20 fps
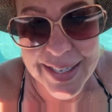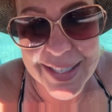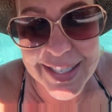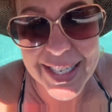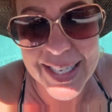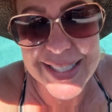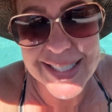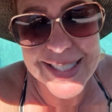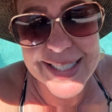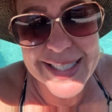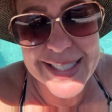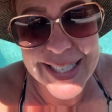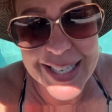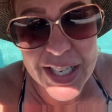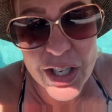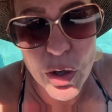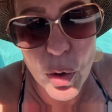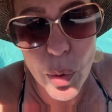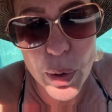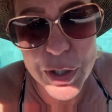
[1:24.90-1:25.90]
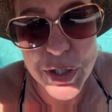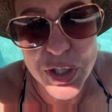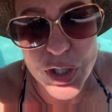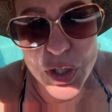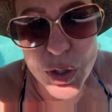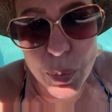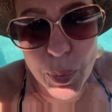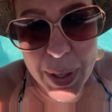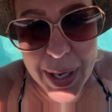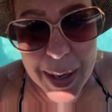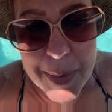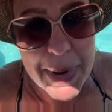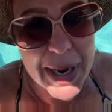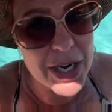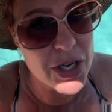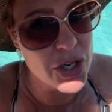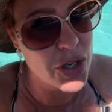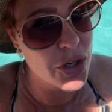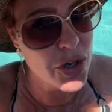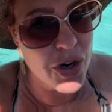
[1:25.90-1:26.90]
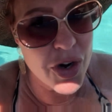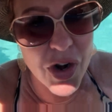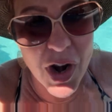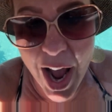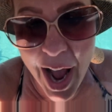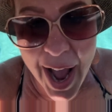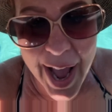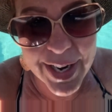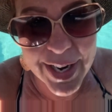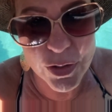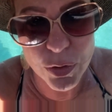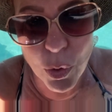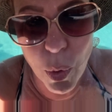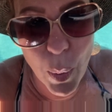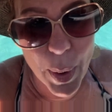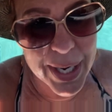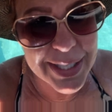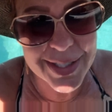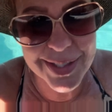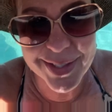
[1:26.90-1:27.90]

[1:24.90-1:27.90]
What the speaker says: It's sink or swim, and you're not going to